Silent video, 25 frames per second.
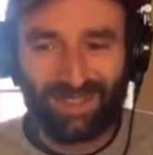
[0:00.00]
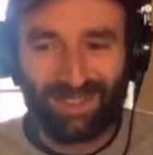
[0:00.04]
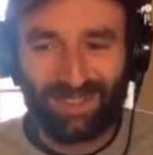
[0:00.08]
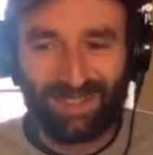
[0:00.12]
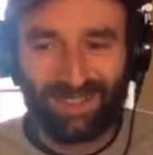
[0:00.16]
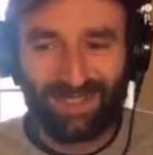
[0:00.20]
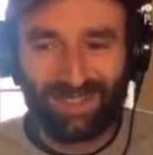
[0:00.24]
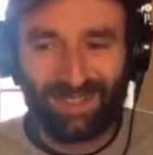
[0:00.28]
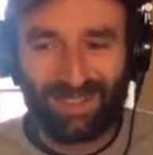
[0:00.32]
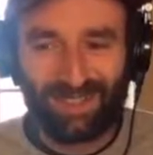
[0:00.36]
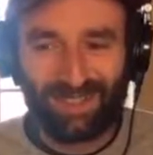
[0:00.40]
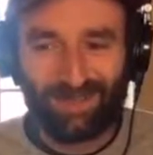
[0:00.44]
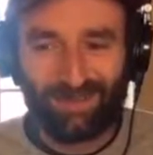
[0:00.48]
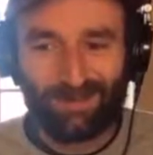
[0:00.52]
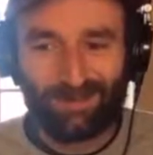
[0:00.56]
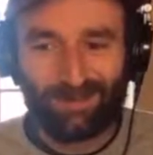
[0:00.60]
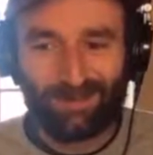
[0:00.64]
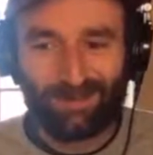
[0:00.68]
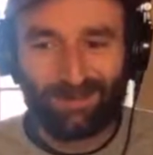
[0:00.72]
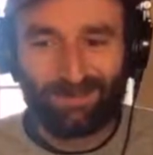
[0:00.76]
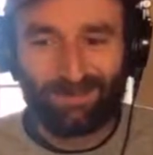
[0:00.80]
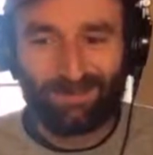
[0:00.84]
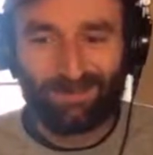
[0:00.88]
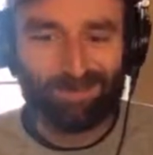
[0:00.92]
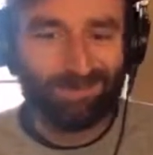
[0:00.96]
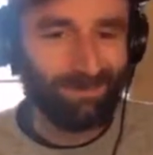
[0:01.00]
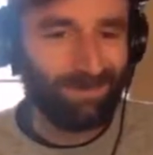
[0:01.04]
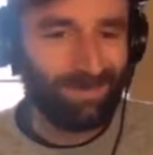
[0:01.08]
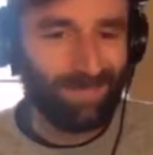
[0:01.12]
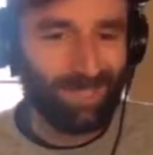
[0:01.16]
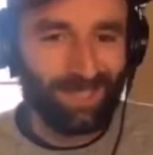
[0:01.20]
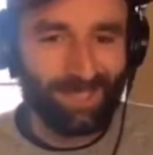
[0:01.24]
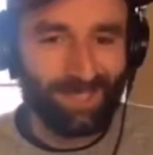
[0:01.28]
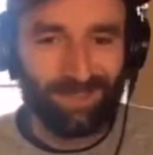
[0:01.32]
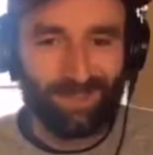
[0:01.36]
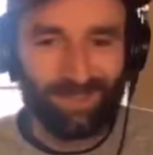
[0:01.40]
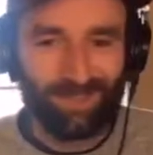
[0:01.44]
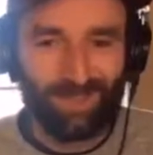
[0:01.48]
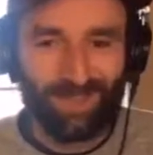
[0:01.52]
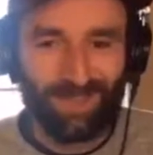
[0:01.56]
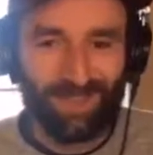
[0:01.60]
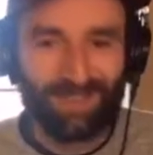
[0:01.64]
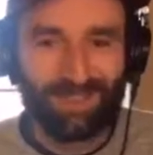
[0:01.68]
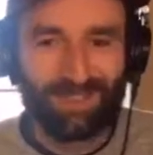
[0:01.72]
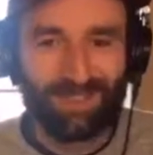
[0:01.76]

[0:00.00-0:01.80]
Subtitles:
So I just throw it all in.